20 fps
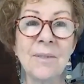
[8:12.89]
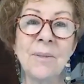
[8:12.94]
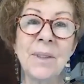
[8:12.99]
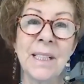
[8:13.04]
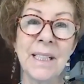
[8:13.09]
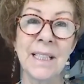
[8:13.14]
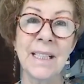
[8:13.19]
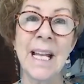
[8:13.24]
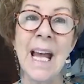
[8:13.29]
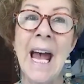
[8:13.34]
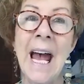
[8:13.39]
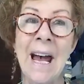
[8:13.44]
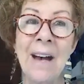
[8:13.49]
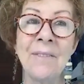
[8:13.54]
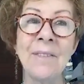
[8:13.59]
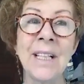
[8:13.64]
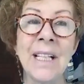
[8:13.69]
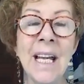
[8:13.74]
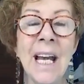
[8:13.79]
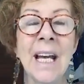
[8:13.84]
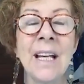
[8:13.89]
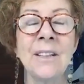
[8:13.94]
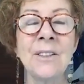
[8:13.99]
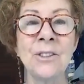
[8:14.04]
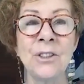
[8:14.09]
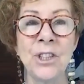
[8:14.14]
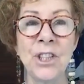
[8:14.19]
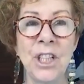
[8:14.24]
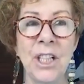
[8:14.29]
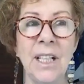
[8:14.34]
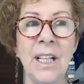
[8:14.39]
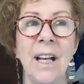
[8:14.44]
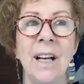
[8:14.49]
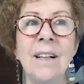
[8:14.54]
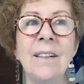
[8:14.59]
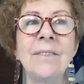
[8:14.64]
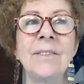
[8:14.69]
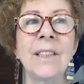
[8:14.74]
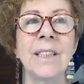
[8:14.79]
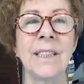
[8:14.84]
We can have the energy
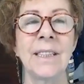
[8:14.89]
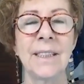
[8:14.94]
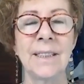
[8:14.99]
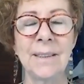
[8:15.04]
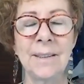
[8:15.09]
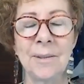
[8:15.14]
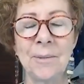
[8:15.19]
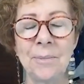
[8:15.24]
of it.